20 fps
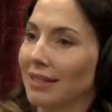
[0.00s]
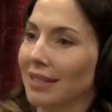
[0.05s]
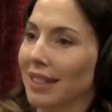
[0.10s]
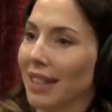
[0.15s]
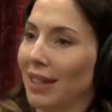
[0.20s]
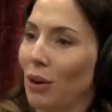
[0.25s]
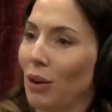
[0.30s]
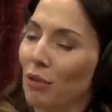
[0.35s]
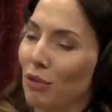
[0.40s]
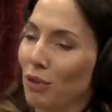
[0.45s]

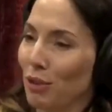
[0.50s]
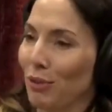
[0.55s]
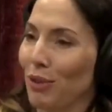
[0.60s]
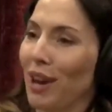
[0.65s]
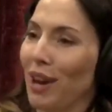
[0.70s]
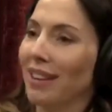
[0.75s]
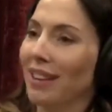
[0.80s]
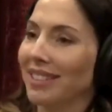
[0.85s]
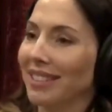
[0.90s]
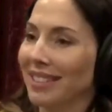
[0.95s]
like over the
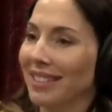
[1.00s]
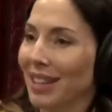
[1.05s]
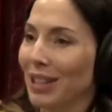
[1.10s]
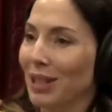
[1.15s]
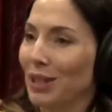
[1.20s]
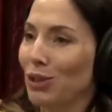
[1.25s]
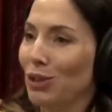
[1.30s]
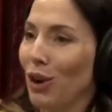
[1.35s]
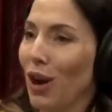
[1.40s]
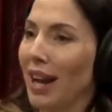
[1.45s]
railing to
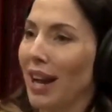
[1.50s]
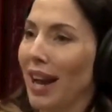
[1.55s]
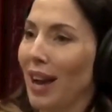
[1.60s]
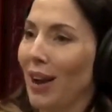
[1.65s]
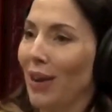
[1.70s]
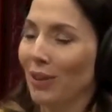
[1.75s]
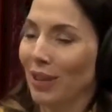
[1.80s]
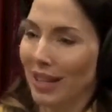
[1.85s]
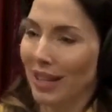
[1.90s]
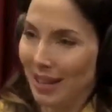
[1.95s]
like dry
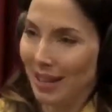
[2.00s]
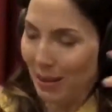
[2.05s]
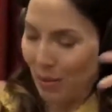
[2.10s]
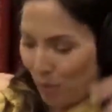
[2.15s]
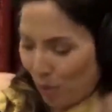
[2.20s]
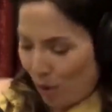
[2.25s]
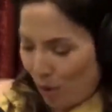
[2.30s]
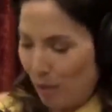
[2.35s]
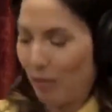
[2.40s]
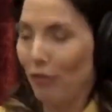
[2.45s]
out. Like he
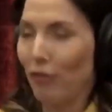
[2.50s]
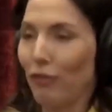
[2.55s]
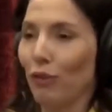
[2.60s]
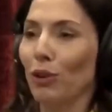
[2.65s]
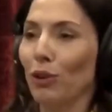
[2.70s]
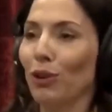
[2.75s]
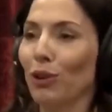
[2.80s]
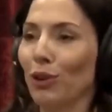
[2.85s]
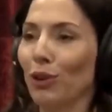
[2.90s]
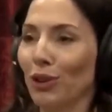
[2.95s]
wore a
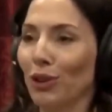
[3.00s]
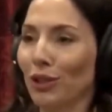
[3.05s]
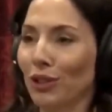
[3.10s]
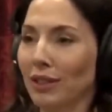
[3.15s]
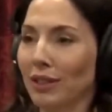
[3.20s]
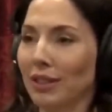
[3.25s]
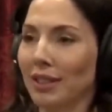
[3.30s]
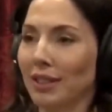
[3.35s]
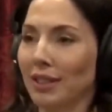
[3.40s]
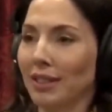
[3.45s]

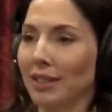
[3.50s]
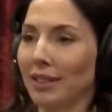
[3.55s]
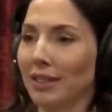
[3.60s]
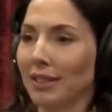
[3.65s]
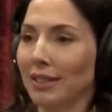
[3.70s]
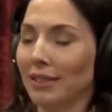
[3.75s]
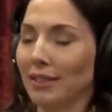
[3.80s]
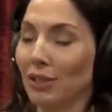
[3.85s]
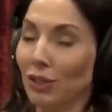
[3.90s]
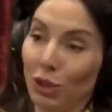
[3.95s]
full
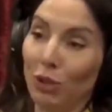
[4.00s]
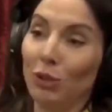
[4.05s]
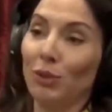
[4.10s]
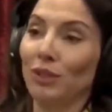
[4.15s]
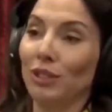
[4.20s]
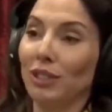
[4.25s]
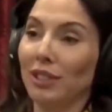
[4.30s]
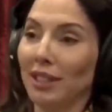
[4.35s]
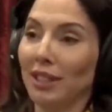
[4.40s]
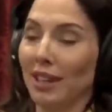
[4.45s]

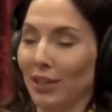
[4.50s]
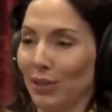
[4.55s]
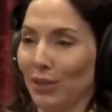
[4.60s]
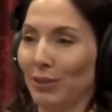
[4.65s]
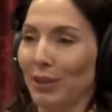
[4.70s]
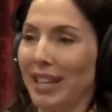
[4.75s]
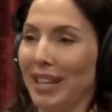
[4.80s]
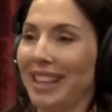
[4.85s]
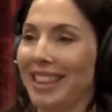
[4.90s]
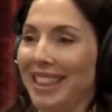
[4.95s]
suit
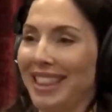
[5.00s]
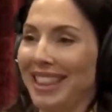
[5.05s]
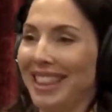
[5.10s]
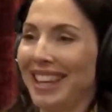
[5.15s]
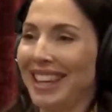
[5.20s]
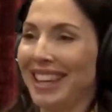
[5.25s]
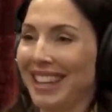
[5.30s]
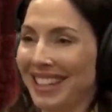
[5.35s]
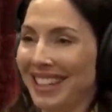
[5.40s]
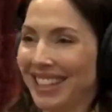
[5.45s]
underneath
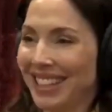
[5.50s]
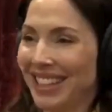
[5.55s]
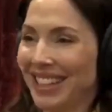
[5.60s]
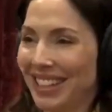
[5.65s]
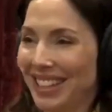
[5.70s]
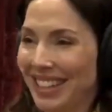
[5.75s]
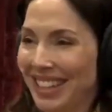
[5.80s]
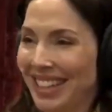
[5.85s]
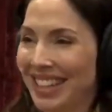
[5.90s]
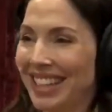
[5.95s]

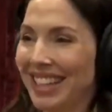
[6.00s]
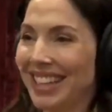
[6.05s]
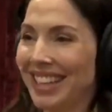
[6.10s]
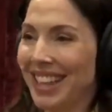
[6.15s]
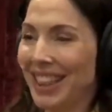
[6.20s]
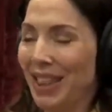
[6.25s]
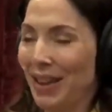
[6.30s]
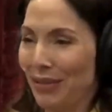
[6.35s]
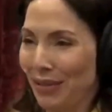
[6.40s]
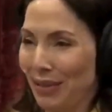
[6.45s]
Oh, to
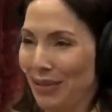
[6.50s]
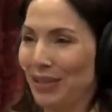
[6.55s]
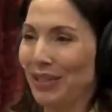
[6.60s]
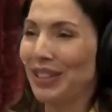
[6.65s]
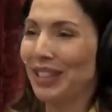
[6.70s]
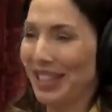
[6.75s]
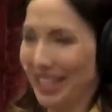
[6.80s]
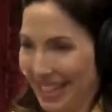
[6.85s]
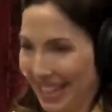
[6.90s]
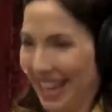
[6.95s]
make it look
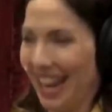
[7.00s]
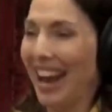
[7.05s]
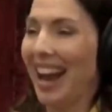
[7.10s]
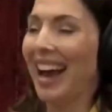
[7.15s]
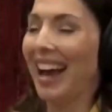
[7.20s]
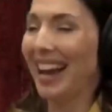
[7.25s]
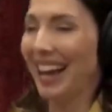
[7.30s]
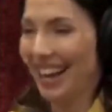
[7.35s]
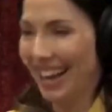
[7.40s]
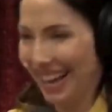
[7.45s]
like you had a
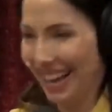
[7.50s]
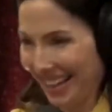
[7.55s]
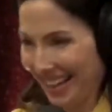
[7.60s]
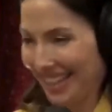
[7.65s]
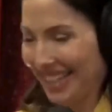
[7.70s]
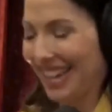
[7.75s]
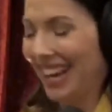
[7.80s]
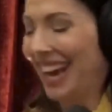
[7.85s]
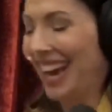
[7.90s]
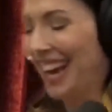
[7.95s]
great
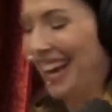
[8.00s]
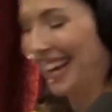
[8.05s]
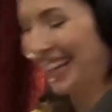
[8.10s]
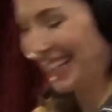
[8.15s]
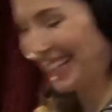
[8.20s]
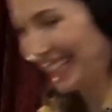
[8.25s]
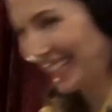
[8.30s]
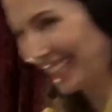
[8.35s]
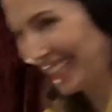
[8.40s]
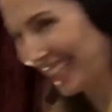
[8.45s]
body? Yeah.
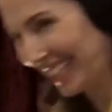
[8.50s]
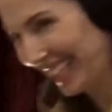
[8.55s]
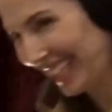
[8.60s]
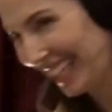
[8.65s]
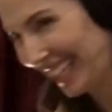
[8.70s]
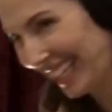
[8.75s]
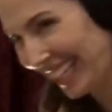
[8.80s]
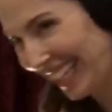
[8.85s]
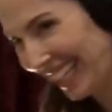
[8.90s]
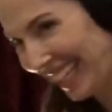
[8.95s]
Oh my
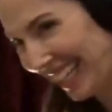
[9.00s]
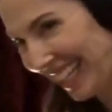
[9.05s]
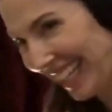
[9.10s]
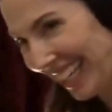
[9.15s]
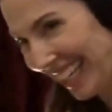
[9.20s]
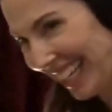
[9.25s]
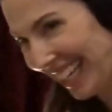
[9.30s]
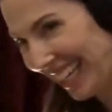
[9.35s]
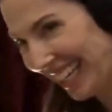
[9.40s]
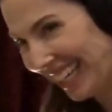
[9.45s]
god, that's
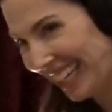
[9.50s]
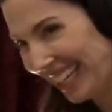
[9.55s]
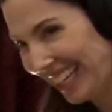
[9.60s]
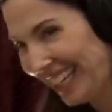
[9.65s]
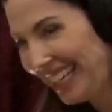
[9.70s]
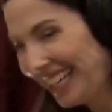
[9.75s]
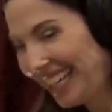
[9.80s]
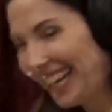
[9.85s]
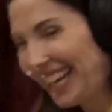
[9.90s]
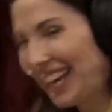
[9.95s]
insane.
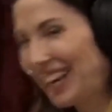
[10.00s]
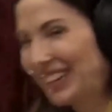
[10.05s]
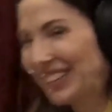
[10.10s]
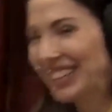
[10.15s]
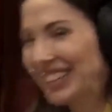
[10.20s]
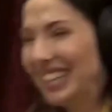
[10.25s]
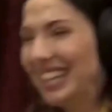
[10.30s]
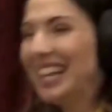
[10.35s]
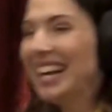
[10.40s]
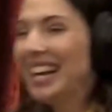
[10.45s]
Like a
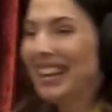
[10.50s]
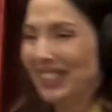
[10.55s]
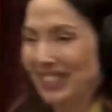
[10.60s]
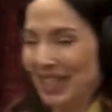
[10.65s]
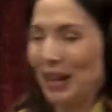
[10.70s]
superhero